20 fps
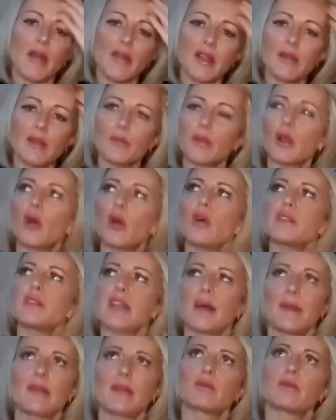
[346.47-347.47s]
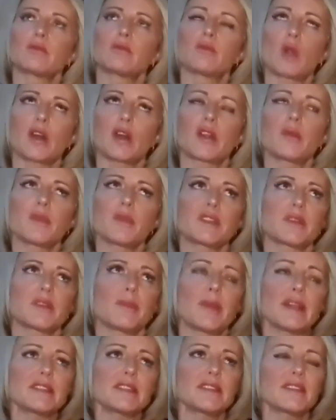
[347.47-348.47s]
think because I'm in working with some
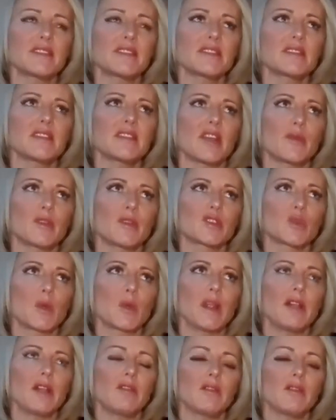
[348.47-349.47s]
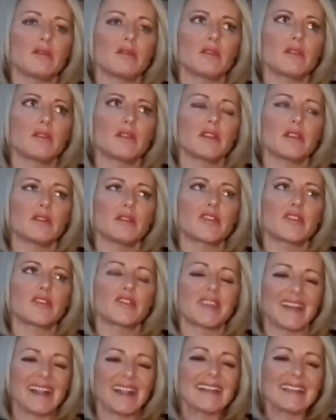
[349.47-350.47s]
businesses now as well, you're
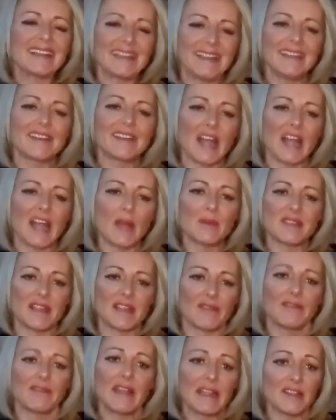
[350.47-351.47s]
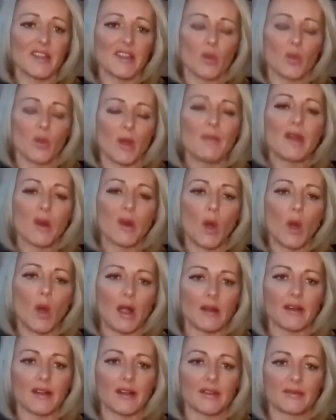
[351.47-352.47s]
directly hearing how it's affecting women at work.